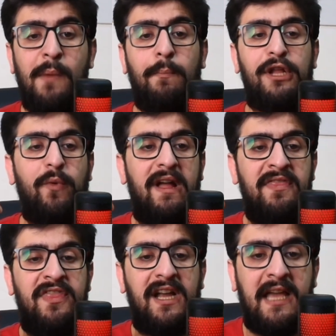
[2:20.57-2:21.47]
But
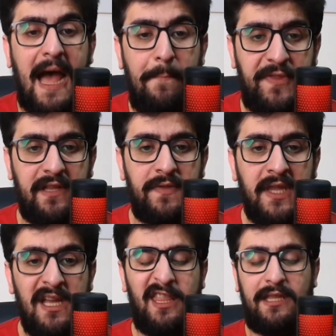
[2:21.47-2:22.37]
when the captain
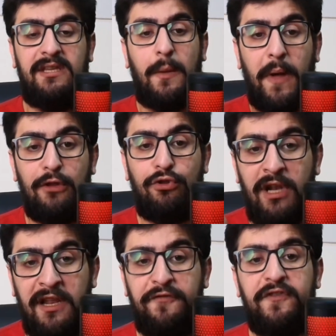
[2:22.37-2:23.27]
that is about to
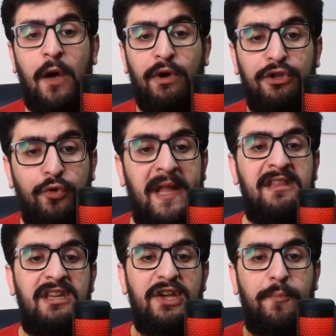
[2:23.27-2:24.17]
lift our
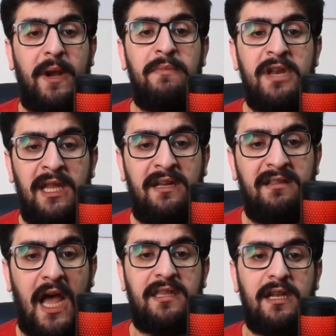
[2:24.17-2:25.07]
20th Premier League
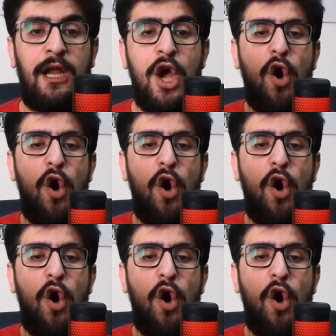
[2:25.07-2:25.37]
title,